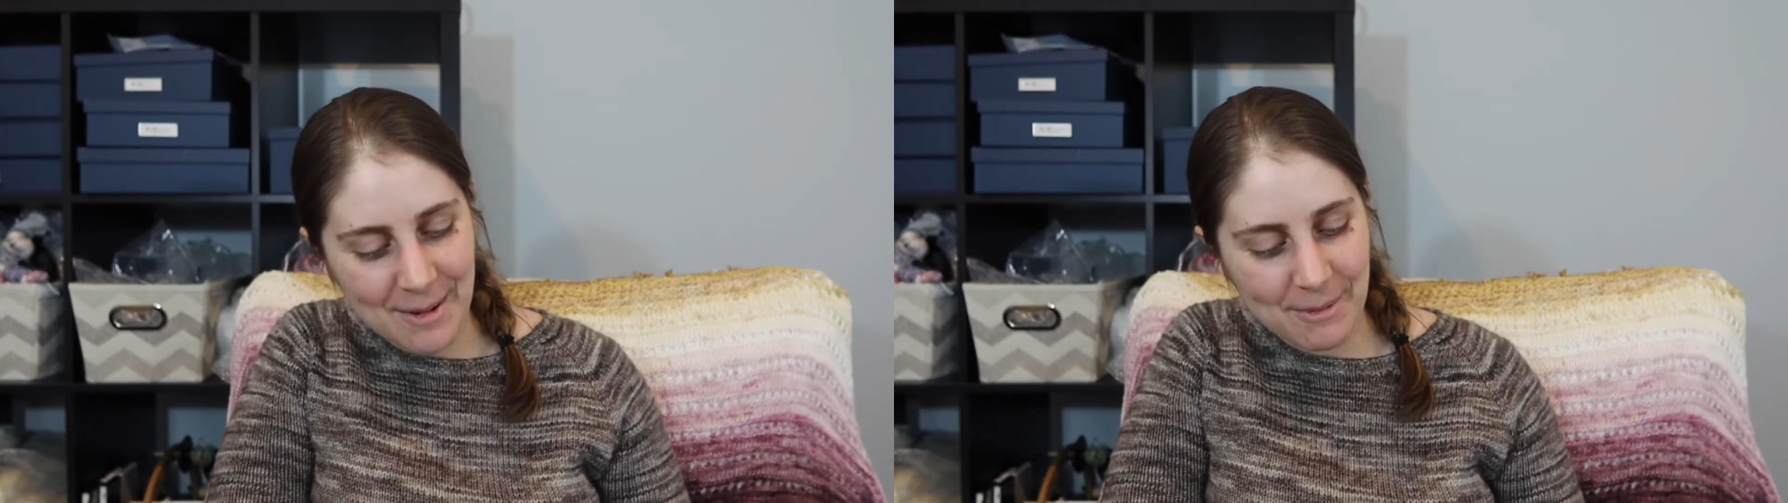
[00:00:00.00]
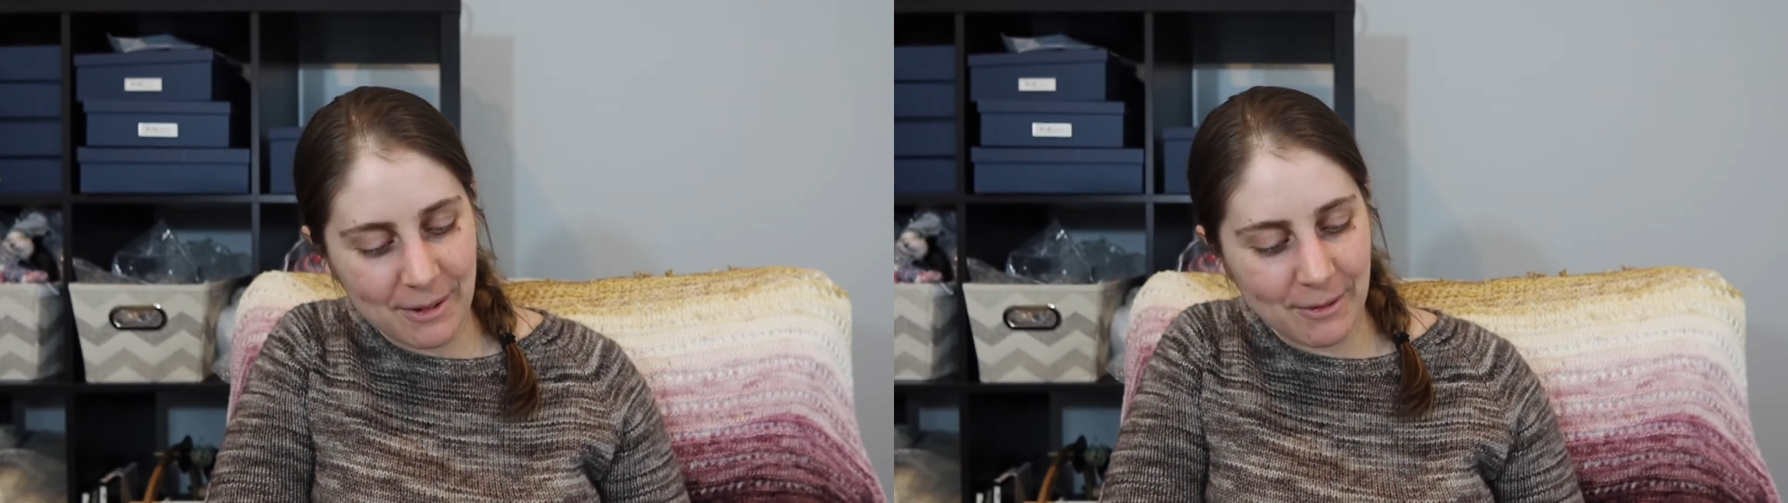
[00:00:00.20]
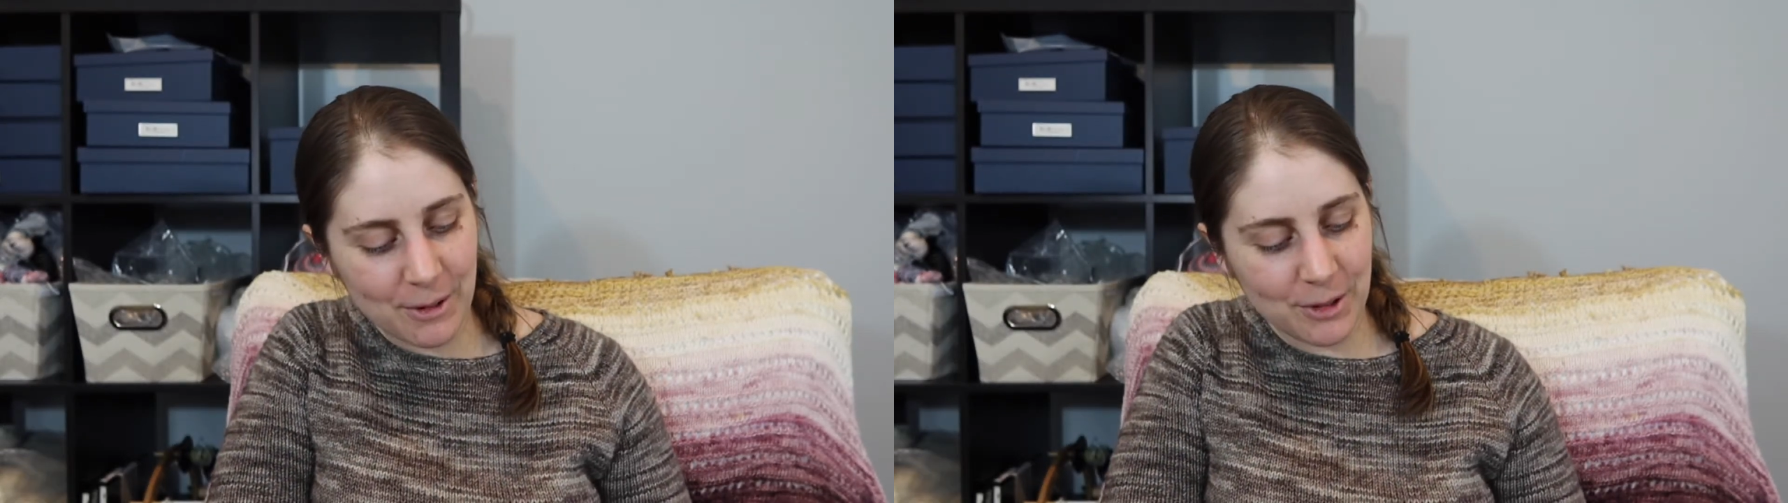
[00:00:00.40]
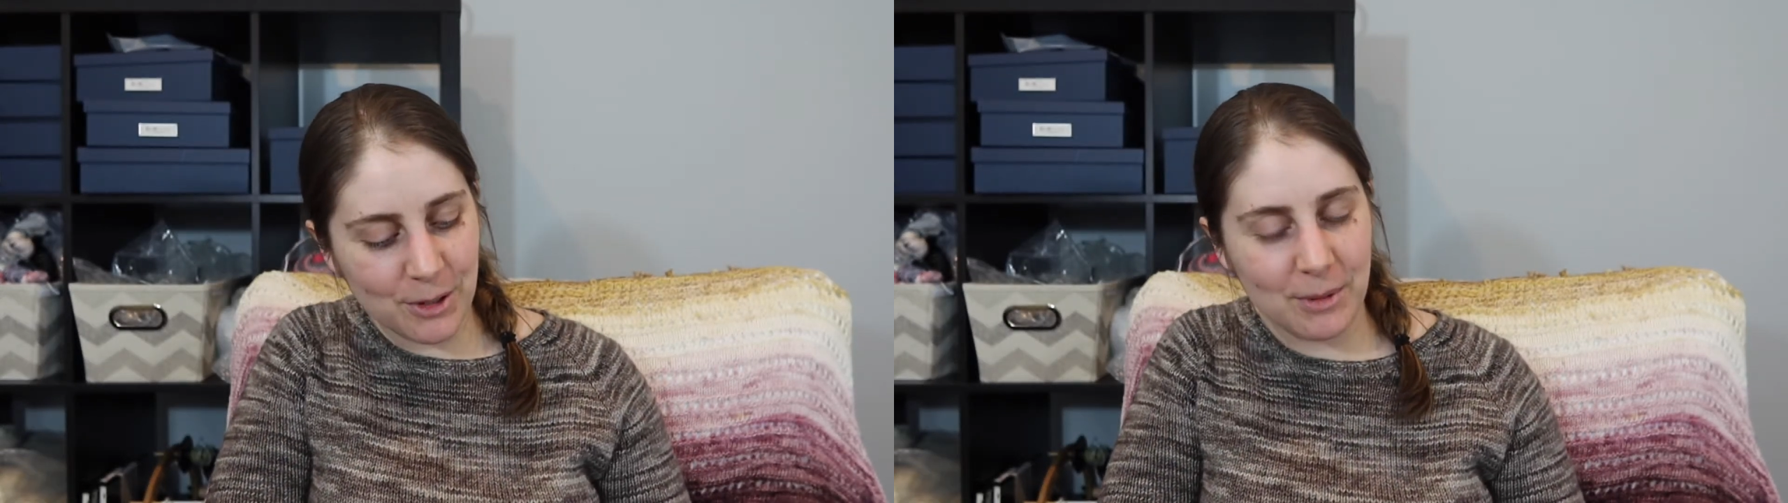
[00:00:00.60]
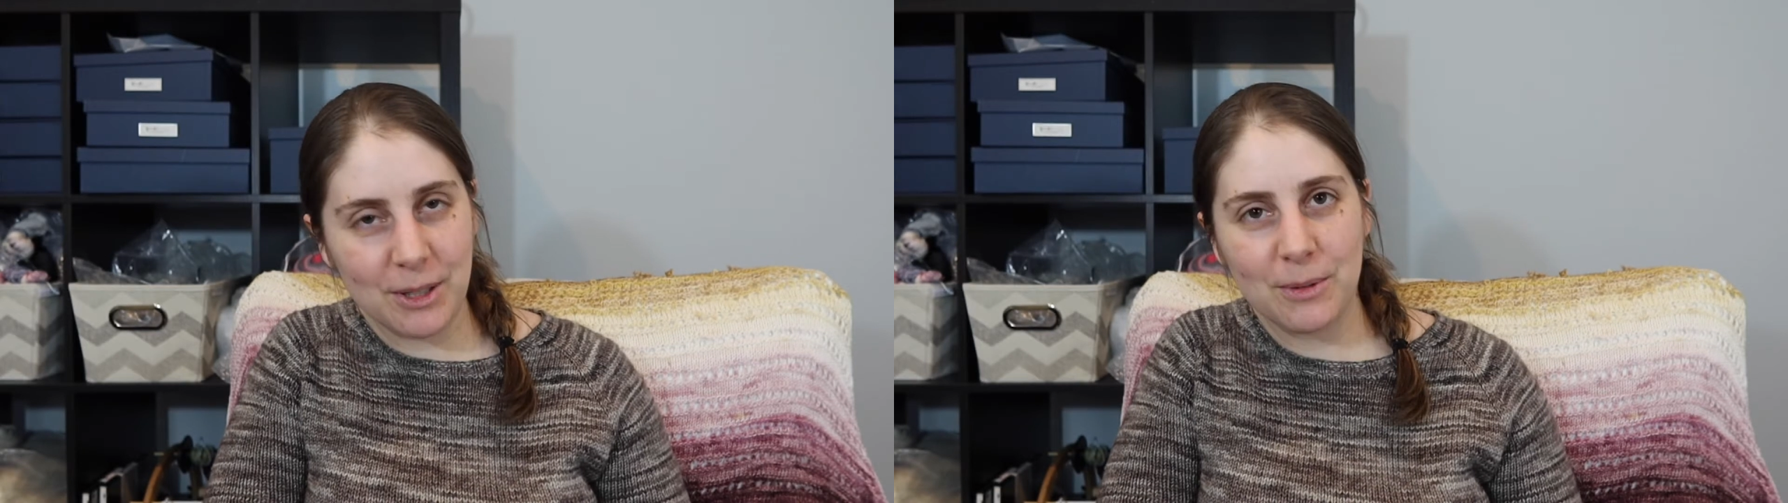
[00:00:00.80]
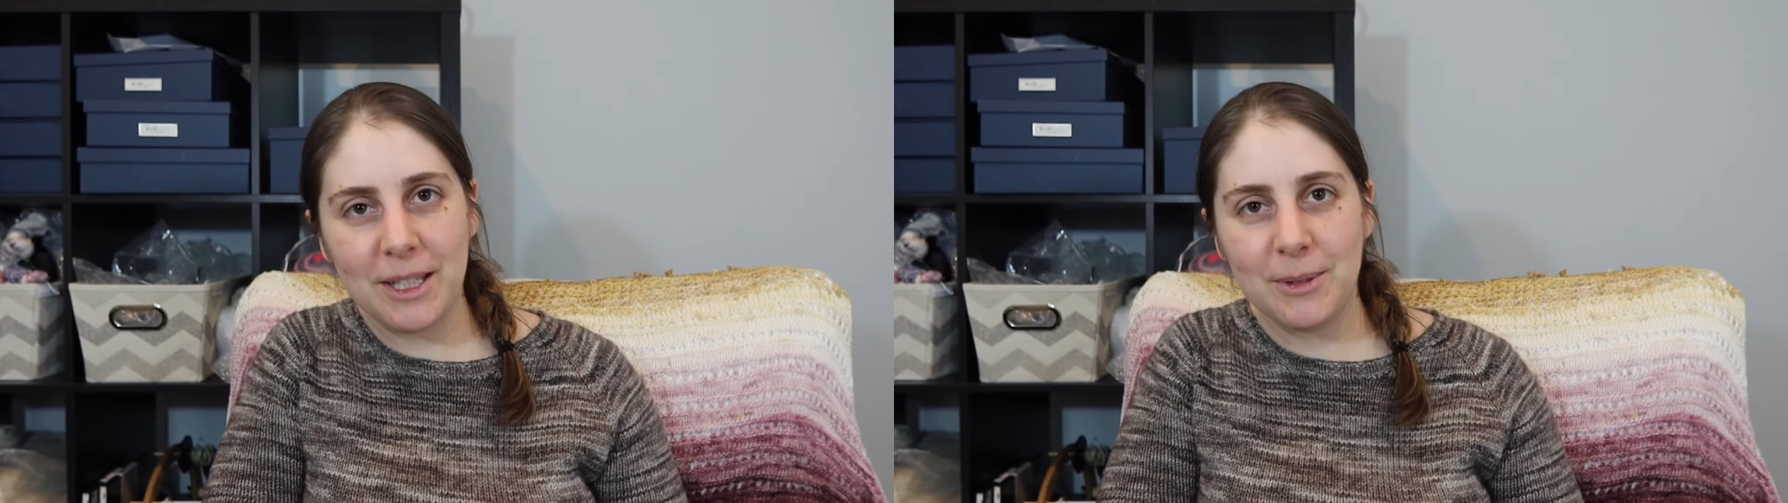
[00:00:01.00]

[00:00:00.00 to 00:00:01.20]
My phone just went tweet